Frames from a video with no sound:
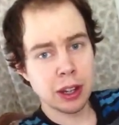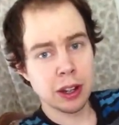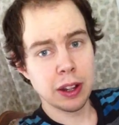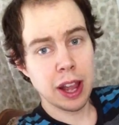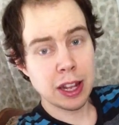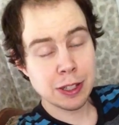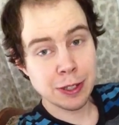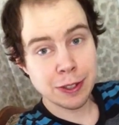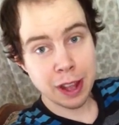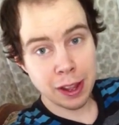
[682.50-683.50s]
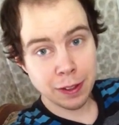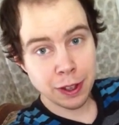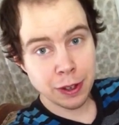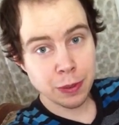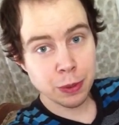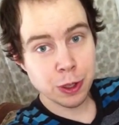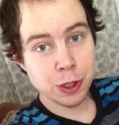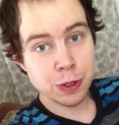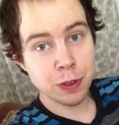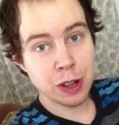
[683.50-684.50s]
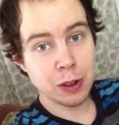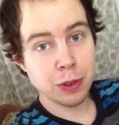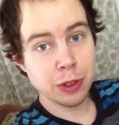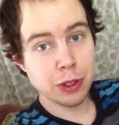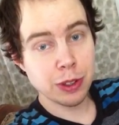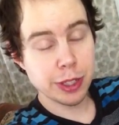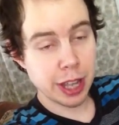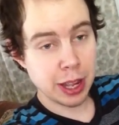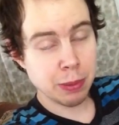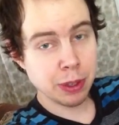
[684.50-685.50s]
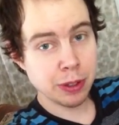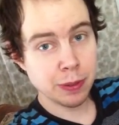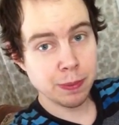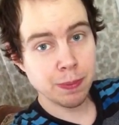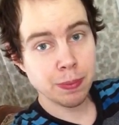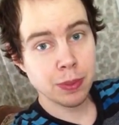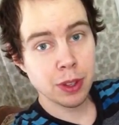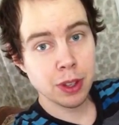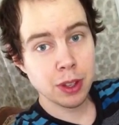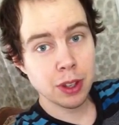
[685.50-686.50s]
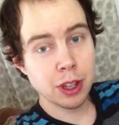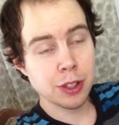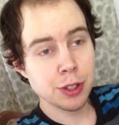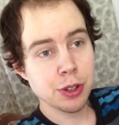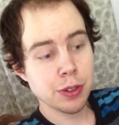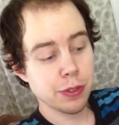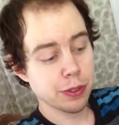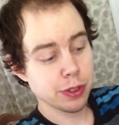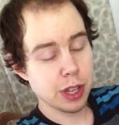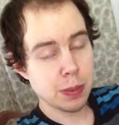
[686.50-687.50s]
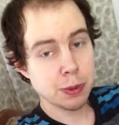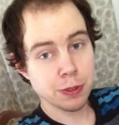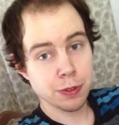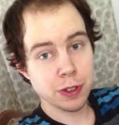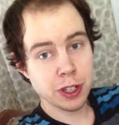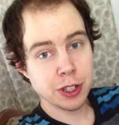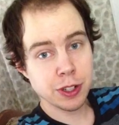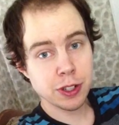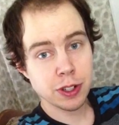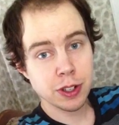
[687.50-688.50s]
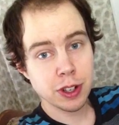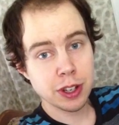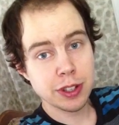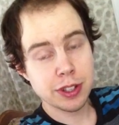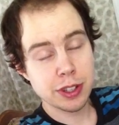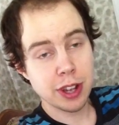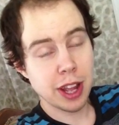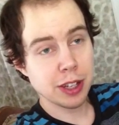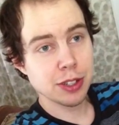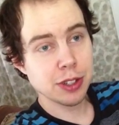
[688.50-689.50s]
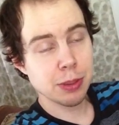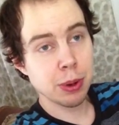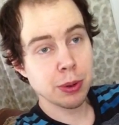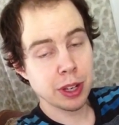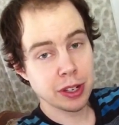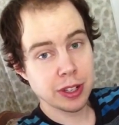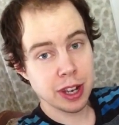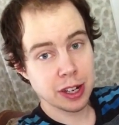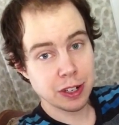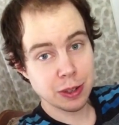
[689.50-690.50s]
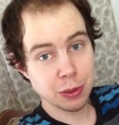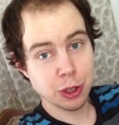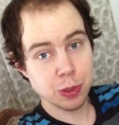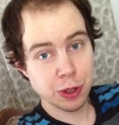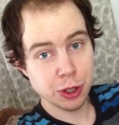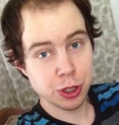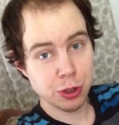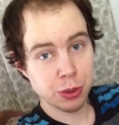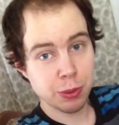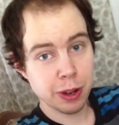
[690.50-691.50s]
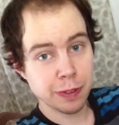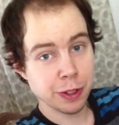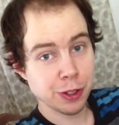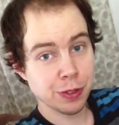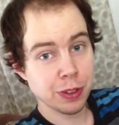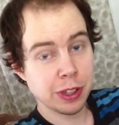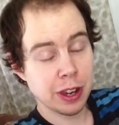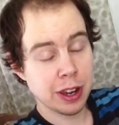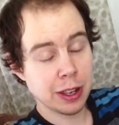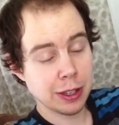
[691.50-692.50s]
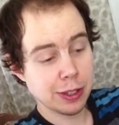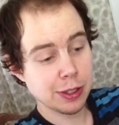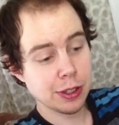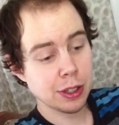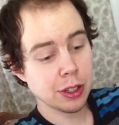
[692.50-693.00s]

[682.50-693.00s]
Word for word: Uh, astaxanthin, which is found in salmon and certain types of fish is an excellent potent antioxidant which has been shown beneficial for the eyes.